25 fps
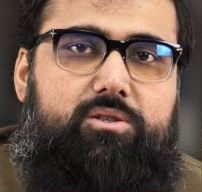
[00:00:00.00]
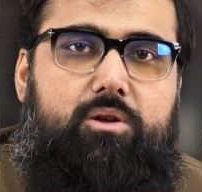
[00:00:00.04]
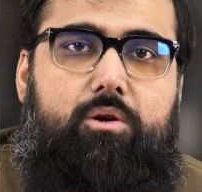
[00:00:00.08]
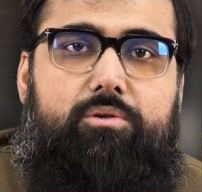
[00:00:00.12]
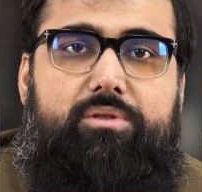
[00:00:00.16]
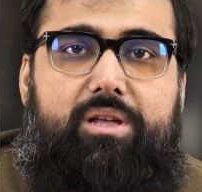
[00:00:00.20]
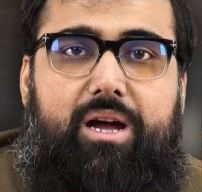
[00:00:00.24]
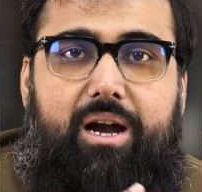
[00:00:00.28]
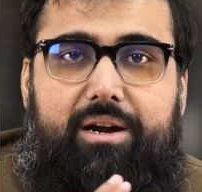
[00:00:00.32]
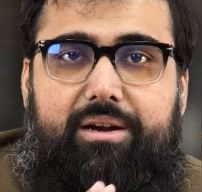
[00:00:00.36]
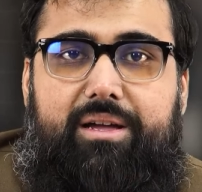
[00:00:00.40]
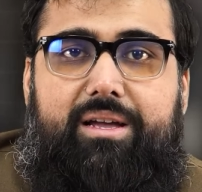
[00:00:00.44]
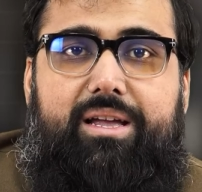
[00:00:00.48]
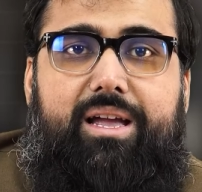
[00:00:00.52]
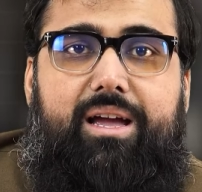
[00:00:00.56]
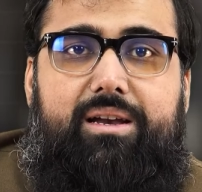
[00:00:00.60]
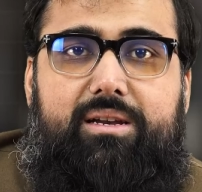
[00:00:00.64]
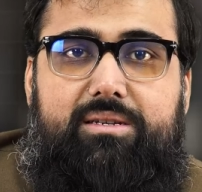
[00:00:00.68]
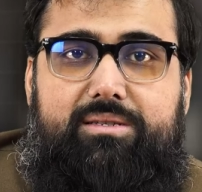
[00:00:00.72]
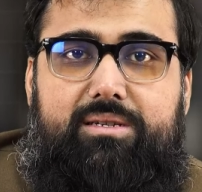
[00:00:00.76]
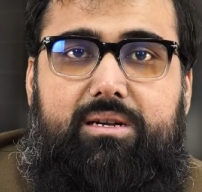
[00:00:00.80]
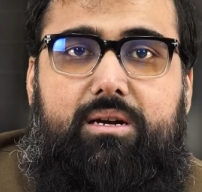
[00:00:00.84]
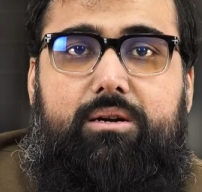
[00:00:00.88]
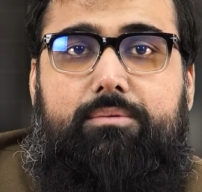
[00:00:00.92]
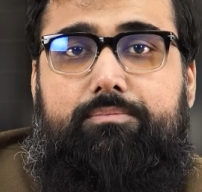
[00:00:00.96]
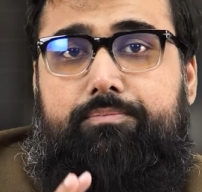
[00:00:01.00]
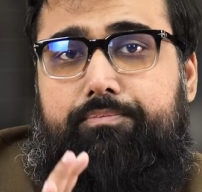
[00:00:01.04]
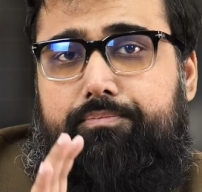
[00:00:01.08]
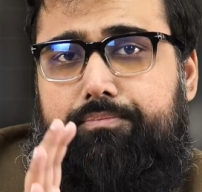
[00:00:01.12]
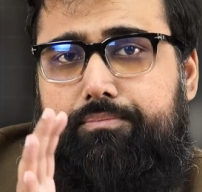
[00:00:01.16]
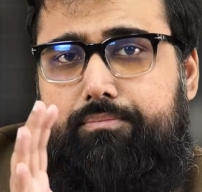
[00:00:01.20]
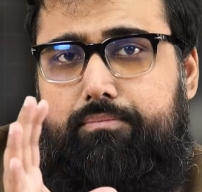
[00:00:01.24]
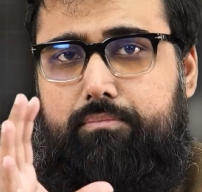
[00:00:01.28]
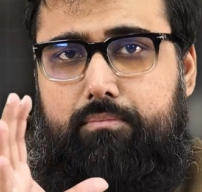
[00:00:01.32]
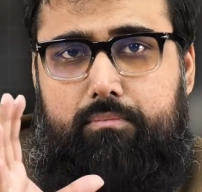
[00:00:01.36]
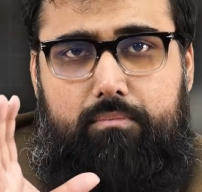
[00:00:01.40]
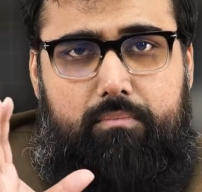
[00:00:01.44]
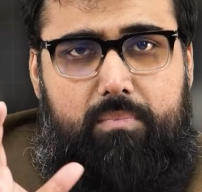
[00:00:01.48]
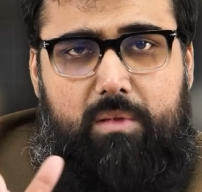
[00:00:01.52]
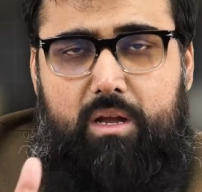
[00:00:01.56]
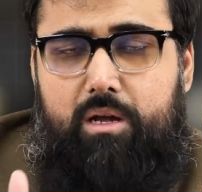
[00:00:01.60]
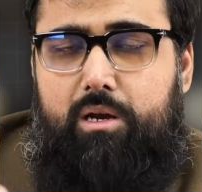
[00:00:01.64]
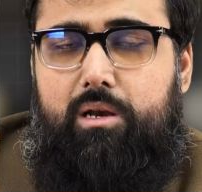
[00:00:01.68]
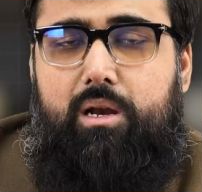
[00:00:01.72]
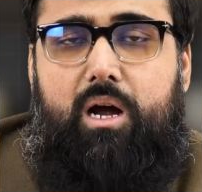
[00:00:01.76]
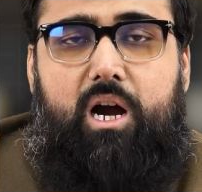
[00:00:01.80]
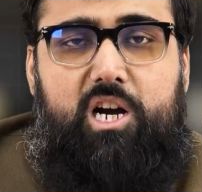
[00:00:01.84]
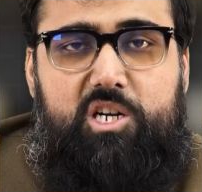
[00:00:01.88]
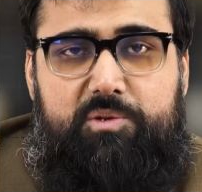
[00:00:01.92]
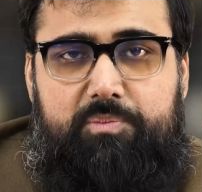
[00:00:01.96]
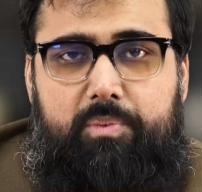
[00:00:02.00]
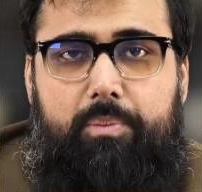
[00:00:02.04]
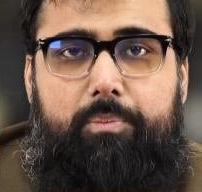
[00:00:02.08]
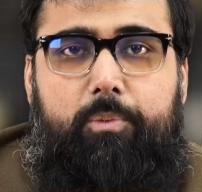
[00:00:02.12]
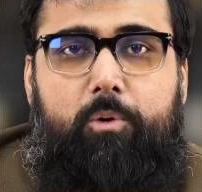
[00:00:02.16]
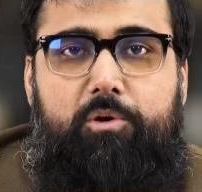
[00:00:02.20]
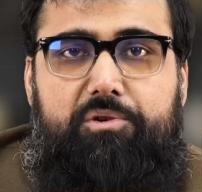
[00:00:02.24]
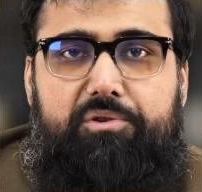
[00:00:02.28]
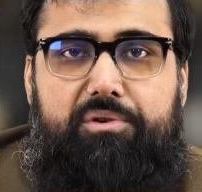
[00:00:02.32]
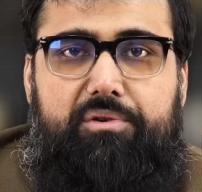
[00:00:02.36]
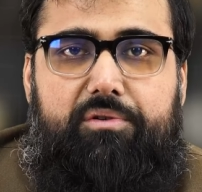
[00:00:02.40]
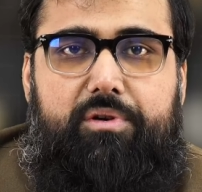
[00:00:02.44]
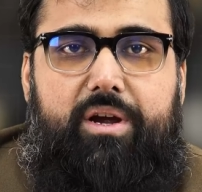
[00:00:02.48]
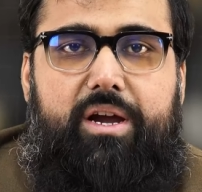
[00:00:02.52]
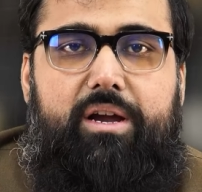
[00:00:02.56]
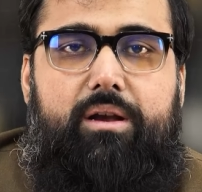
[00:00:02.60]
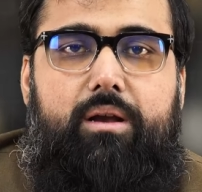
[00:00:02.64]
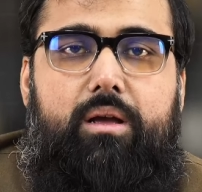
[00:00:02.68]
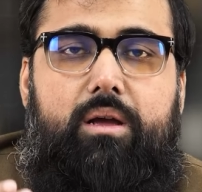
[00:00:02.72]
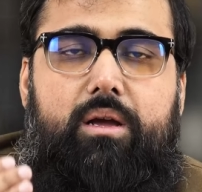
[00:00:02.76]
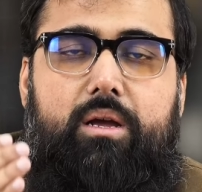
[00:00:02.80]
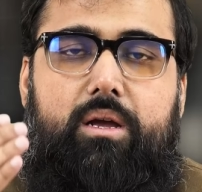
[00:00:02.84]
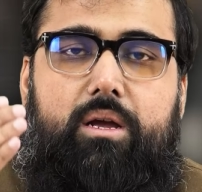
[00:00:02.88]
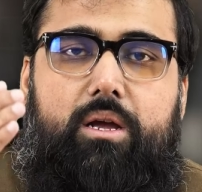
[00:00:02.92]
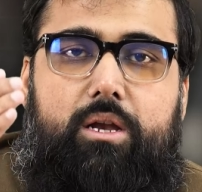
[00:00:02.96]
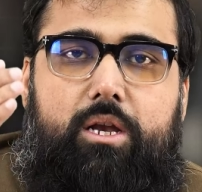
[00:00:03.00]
Now that again is a large proportion, right?